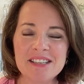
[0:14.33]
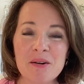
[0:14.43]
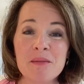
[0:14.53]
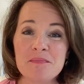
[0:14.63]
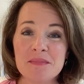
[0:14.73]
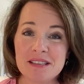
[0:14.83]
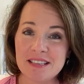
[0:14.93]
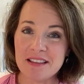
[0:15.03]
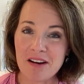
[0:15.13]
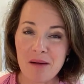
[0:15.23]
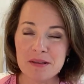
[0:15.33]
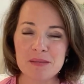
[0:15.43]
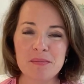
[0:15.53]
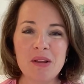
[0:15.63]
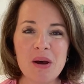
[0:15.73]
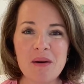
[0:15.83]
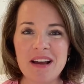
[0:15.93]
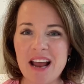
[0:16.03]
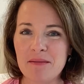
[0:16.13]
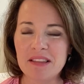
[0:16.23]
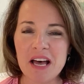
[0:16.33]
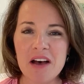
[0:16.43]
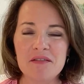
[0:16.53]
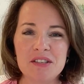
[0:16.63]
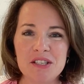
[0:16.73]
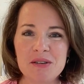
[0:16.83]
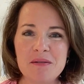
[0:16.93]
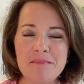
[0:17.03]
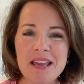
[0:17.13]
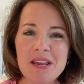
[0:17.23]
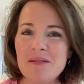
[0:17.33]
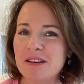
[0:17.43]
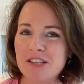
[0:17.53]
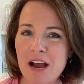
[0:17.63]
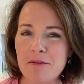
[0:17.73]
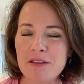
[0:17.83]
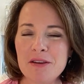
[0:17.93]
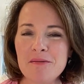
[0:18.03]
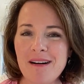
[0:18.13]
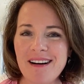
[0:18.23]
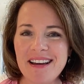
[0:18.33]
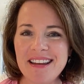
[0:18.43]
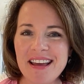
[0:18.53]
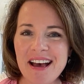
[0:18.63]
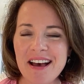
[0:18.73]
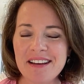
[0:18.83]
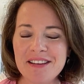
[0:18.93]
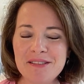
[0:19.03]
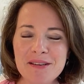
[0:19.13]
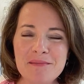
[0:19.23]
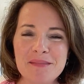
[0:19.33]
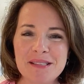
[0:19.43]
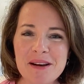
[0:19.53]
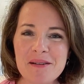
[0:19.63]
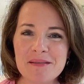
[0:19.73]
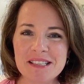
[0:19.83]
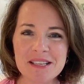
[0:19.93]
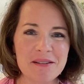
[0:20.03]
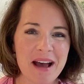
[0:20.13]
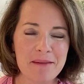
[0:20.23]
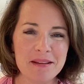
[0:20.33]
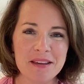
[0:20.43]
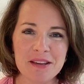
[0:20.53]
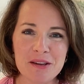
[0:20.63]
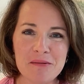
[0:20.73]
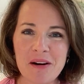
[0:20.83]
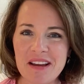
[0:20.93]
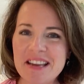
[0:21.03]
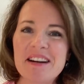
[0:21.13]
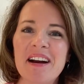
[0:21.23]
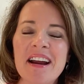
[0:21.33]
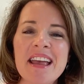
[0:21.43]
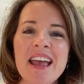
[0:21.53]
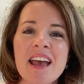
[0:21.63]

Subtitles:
or see the comments below, and I would love to meet you and chat with you on YouTube. So happy that you are here.